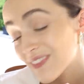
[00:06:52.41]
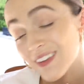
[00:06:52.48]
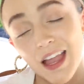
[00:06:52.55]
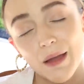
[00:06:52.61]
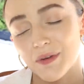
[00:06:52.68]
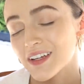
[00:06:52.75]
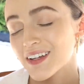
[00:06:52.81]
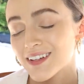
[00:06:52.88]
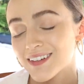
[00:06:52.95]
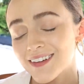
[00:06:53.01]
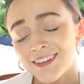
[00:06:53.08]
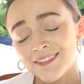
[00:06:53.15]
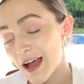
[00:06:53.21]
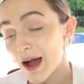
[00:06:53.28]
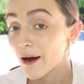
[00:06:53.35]
I mean,
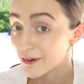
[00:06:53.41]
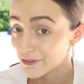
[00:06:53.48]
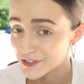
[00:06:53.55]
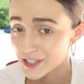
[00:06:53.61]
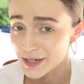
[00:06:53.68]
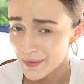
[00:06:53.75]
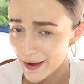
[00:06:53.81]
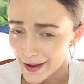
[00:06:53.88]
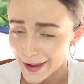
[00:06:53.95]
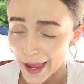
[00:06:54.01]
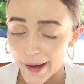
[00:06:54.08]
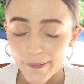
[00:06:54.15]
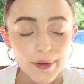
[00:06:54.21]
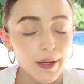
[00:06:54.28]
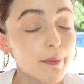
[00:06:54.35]
how often am I
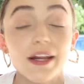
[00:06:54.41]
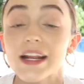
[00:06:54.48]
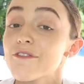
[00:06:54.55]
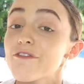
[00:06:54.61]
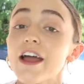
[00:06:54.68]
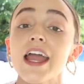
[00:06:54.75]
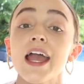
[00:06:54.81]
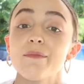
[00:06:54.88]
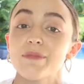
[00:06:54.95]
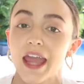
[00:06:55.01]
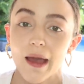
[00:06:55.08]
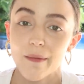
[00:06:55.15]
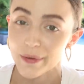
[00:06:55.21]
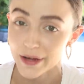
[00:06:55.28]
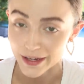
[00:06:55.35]
camping? But if I am
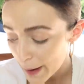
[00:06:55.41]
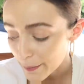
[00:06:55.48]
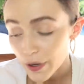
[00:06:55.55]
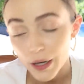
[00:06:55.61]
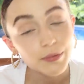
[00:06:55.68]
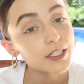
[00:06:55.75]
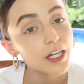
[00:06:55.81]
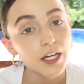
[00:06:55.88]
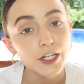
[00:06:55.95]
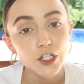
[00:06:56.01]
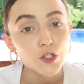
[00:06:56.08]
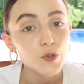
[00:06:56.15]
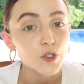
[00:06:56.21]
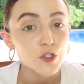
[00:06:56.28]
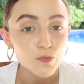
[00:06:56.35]
camping, I'm probably not gonna
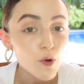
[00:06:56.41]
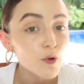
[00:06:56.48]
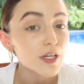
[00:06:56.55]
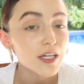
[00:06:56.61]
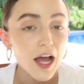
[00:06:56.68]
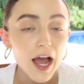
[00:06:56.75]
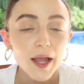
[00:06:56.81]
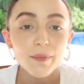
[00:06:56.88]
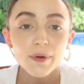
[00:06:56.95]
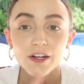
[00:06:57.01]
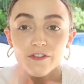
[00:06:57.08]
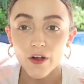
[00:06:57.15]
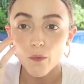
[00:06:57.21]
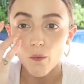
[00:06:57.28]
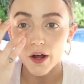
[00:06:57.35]
do a smoky eye, but
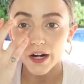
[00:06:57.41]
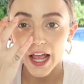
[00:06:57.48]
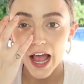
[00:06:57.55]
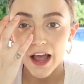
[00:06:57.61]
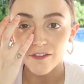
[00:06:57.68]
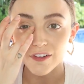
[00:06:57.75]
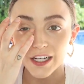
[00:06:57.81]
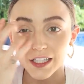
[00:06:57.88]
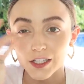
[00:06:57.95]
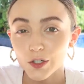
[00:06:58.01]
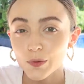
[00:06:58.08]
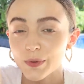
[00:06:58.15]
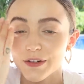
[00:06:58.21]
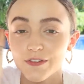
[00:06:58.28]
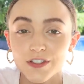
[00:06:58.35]
if I wanna have like a
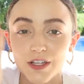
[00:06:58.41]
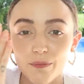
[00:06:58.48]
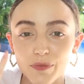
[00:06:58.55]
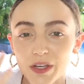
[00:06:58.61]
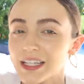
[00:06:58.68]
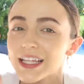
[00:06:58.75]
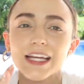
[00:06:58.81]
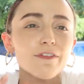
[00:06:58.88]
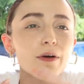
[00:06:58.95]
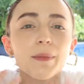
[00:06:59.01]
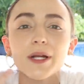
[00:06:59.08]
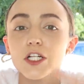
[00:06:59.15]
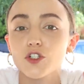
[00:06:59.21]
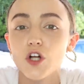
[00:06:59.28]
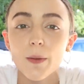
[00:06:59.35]
little bit of something, like if I'm
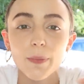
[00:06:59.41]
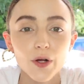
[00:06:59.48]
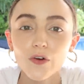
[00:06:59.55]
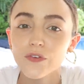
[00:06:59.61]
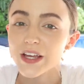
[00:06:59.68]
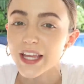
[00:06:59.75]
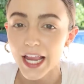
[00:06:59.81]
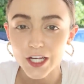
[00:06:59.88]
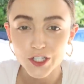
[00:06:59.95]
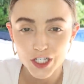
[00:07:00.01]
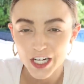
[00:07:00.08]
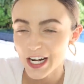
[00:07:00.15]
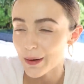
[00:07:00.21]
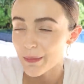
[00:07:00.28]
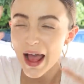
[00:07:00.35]
on a tropical vacation
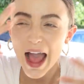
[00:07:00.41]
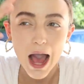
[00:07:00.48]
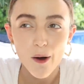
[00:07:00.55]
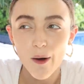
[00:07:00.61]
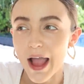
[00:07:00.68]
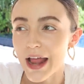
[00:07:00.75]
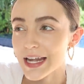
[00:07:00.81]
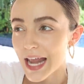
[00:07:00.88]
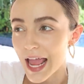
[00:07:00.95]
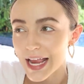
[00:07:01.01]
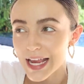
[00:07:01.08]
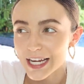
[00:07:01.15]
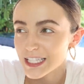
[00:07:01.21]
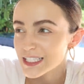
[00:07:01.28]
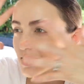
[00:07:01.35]
and I'm out at
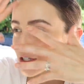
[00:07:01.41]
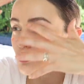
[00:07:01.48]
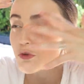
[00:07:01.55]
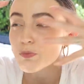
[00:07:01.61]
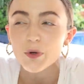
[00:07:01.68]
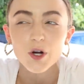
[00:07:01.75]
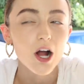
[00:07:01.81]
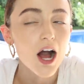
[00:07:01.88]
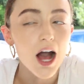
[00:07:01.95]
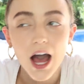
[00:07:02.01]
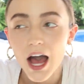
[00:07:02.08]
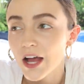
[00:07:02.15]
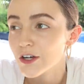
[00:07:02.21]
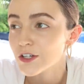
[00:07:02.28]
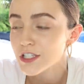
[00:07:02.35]
night and it's like super hot or